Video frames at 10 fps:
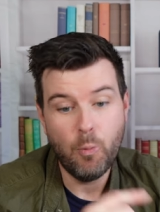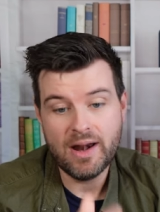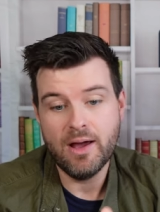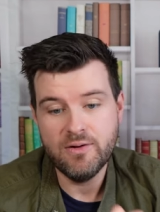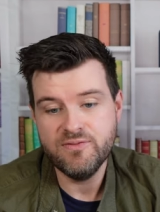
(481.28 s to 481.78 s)

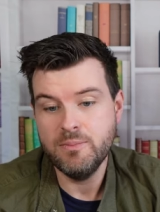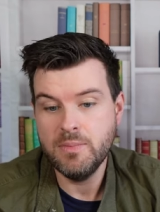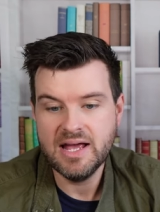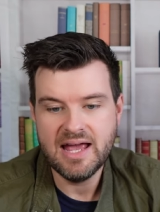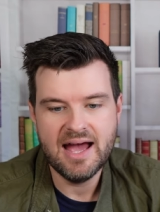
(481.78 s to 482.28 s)
went over
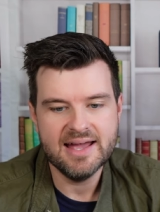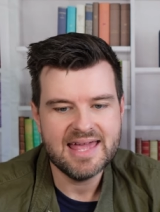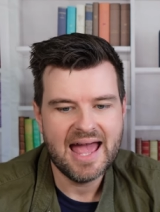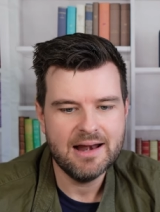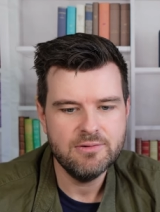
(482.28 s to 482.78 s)
my
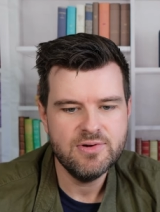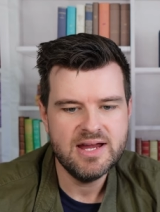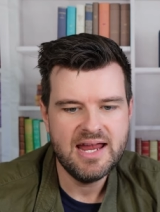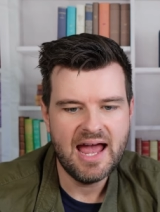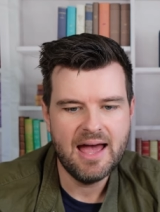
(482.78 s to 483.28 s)

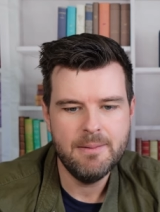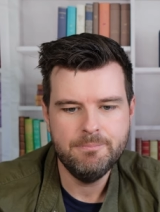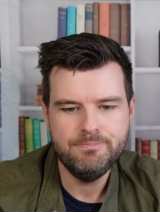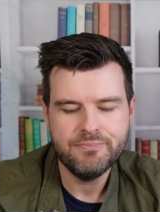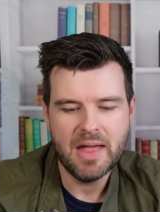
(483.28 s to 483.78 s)
calorie
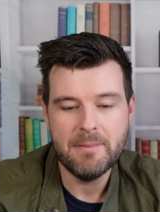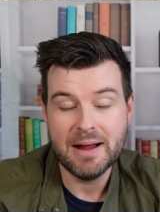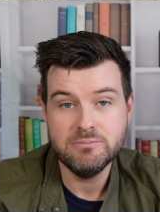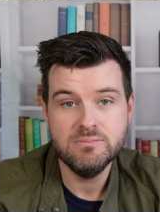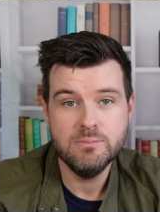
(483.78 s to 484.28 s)

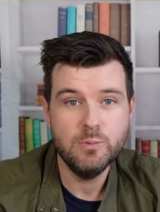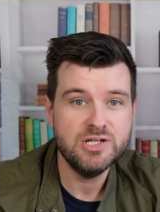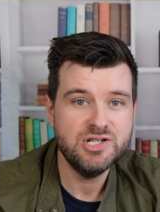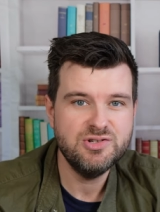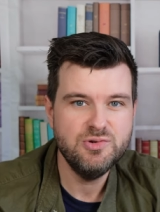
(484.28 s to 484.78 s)
amount,
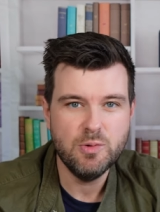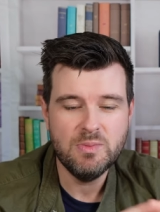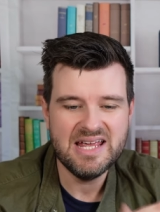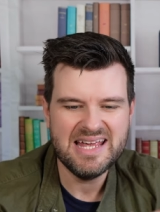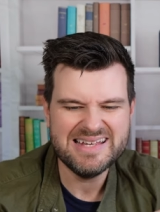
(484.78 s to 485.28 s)
which
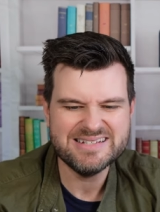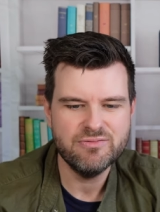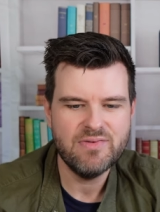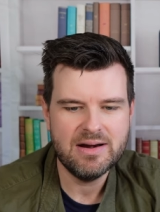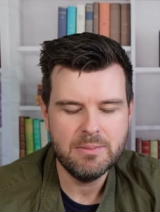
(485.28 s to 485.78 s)
normally is
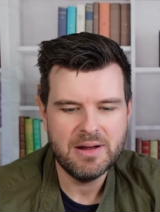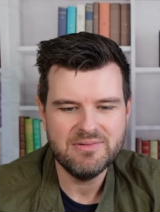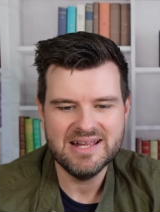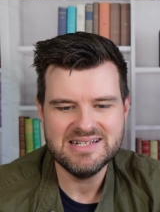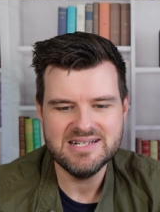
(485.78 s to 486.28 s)
around
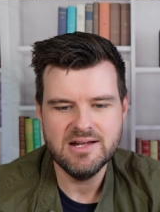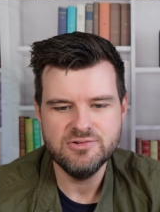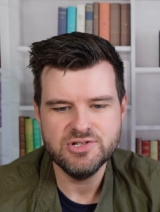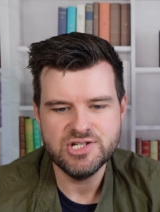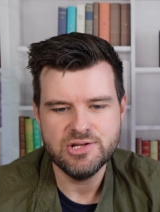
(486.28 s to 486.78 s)
about
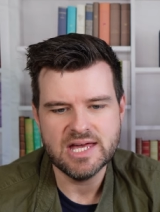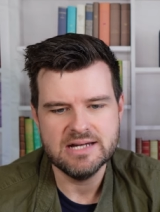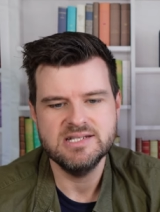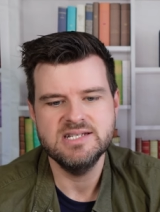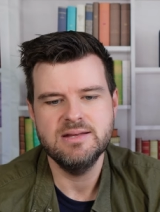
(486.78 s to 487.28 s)
1900,
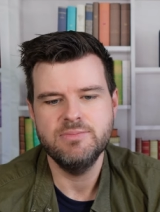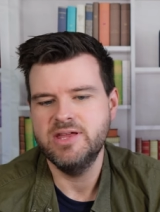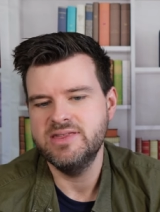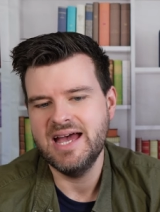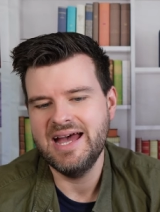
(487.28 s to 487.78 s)
2000,
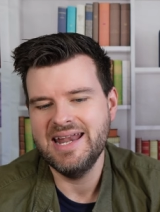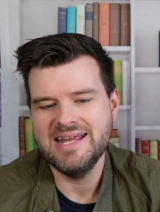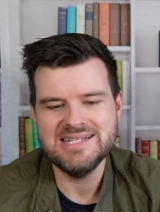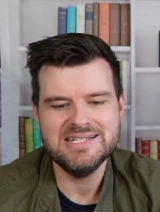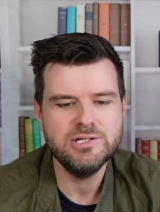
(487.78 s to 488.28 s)
something like that, and
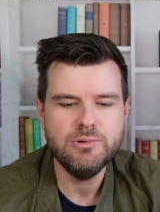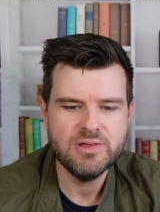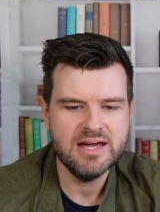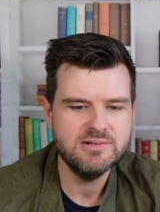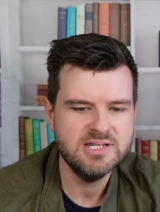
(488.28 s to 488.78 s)
I did
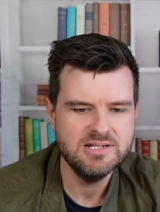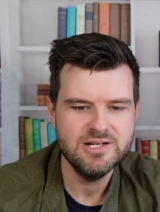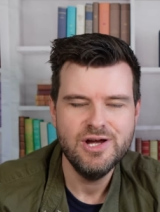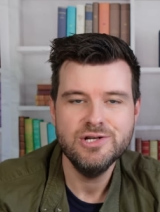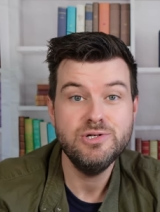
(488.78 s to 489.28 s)

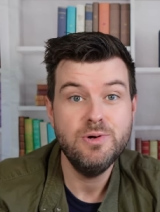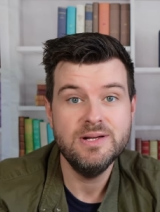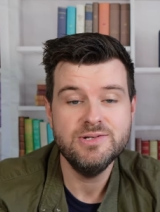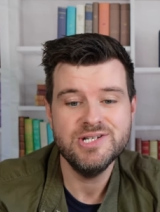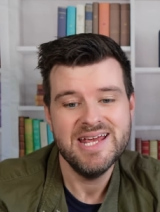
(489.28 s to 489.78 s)

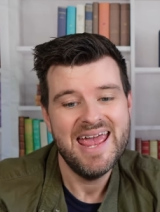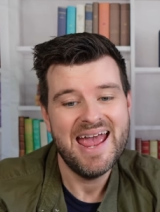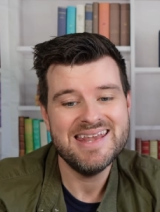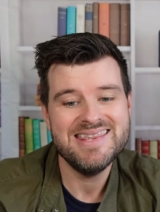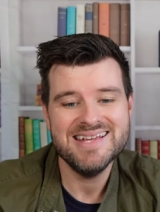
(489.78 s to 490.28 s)

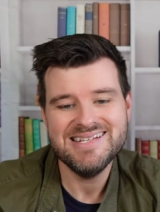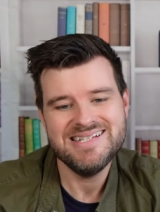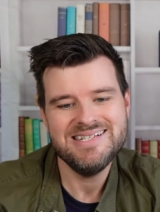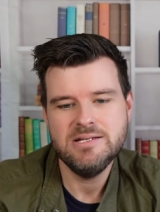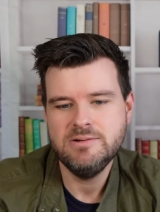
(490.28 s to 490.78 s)

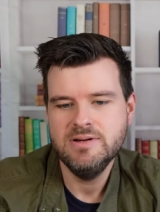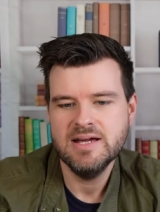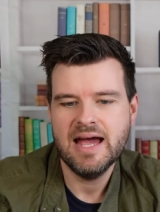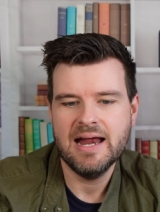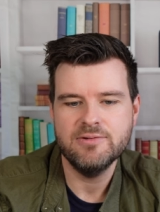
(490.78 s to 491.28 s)
2292
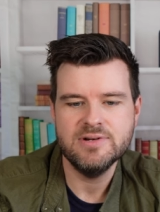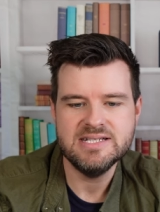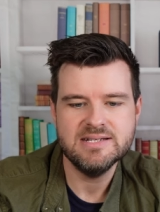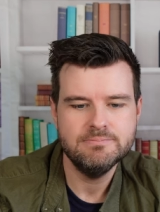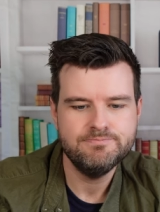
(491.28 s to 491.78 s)

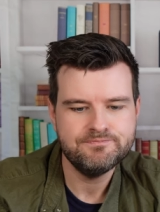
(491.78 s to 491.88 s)
calories